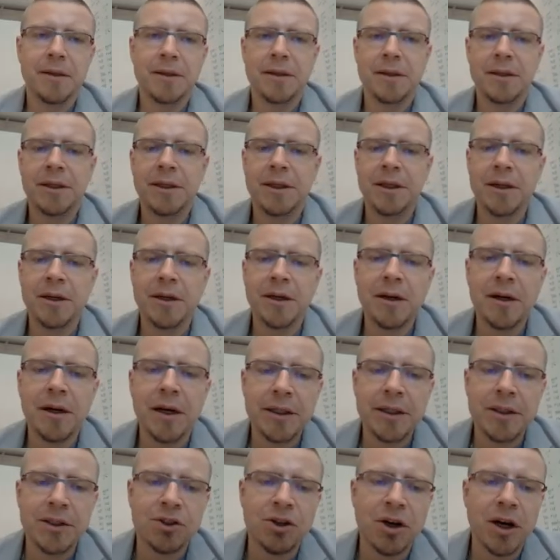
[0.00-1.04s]
here,
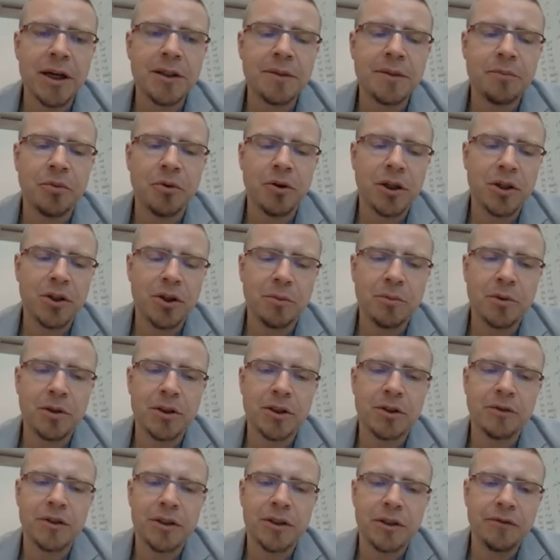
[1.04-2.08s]
I tried
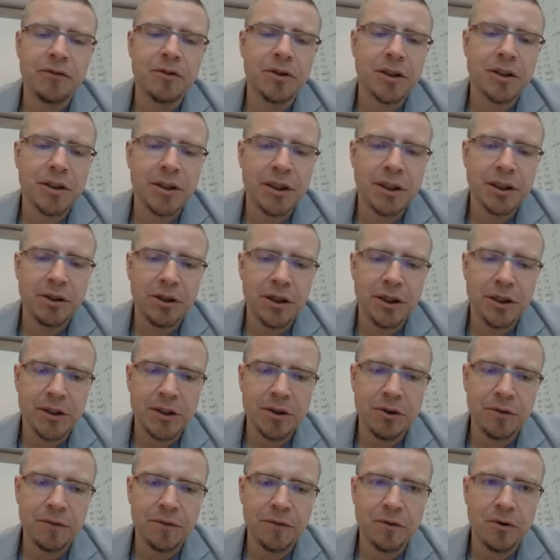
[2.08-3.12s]
polynomials of different degrees.
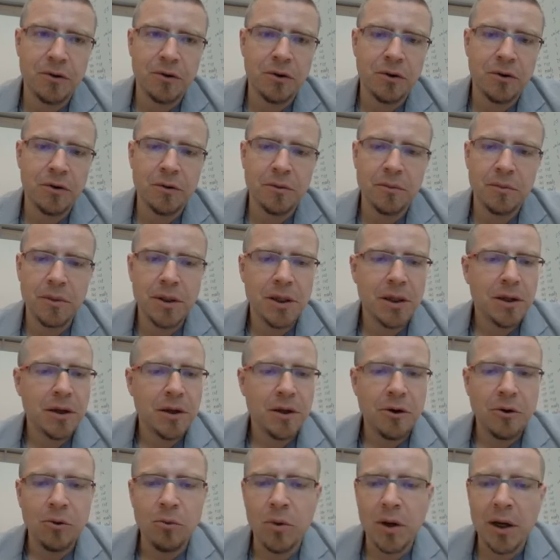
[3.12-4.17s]
So from
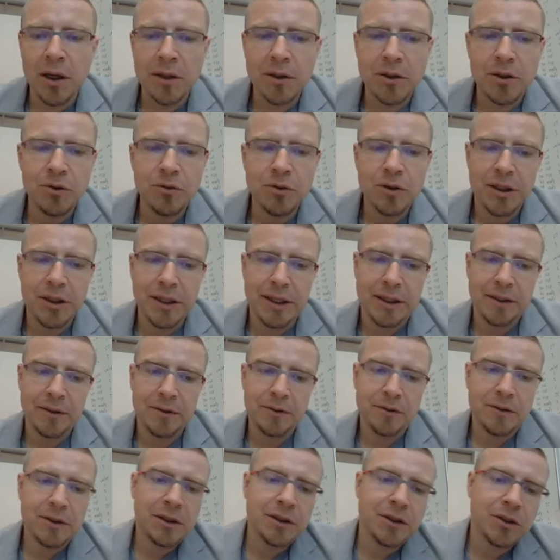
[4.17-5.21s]
1 to 10.
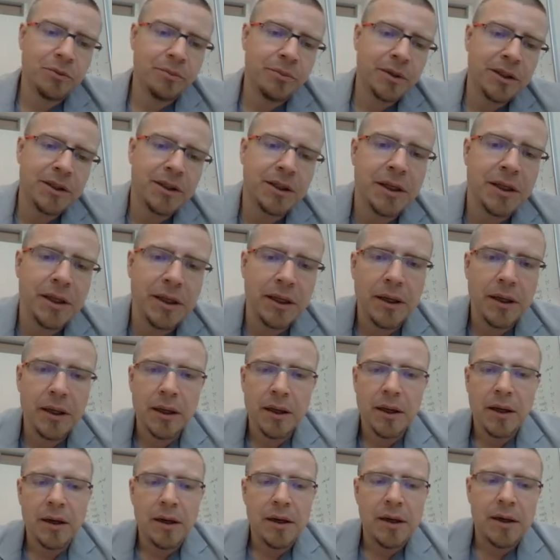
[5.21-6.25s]
Right? So basically,
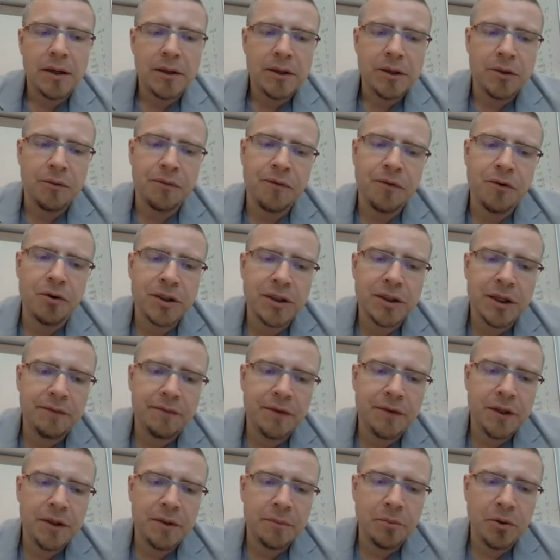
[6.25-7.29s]
so first I
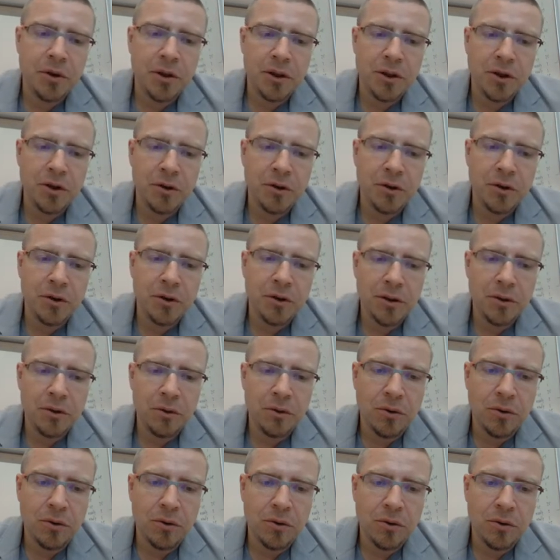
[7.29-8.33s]
feed the polynomial
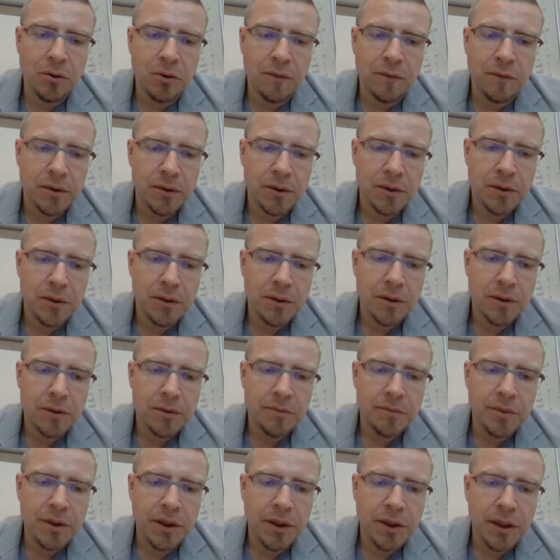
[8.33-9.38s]
of
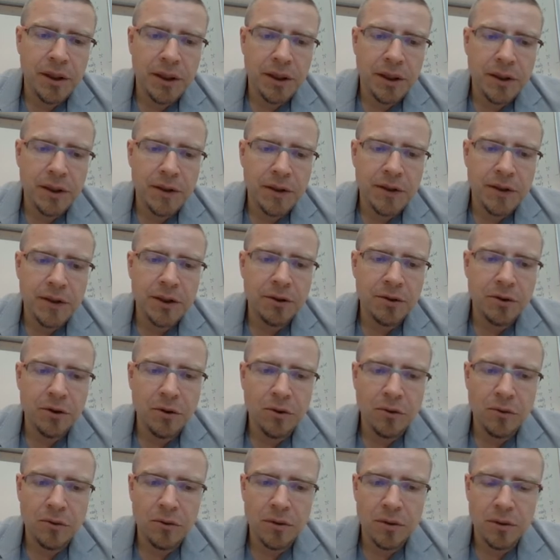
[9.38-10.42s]

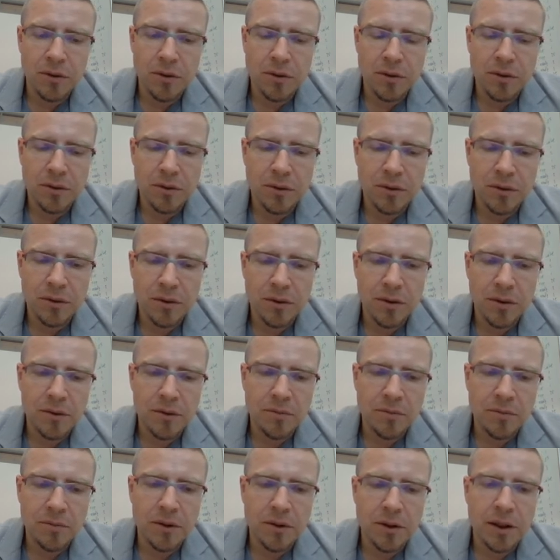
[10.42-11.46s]
b0
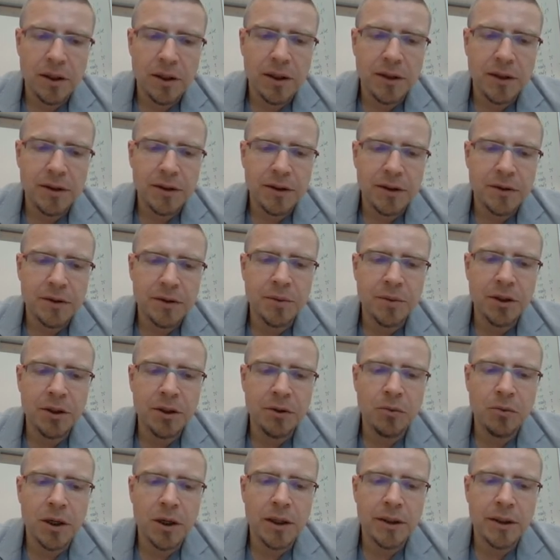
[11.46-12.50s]
plus
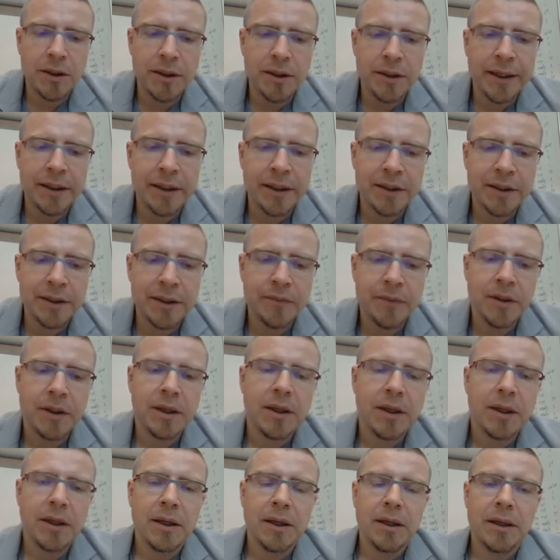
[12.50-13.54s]
b1x.
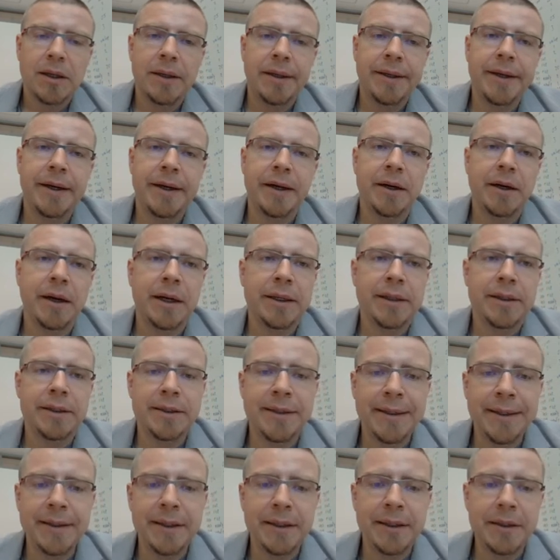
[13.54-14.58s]
Yeah, I
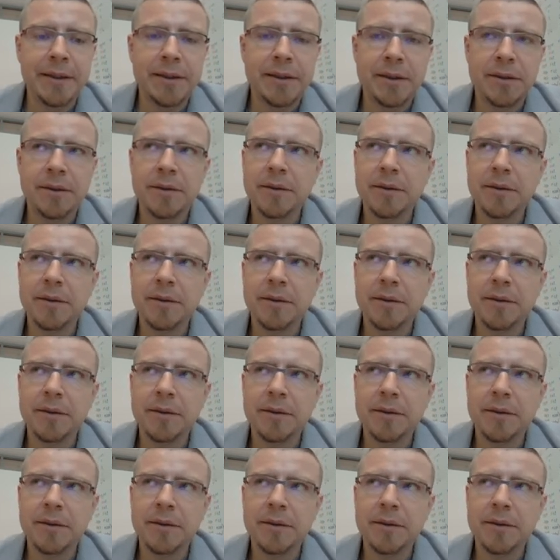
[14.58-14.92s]
did it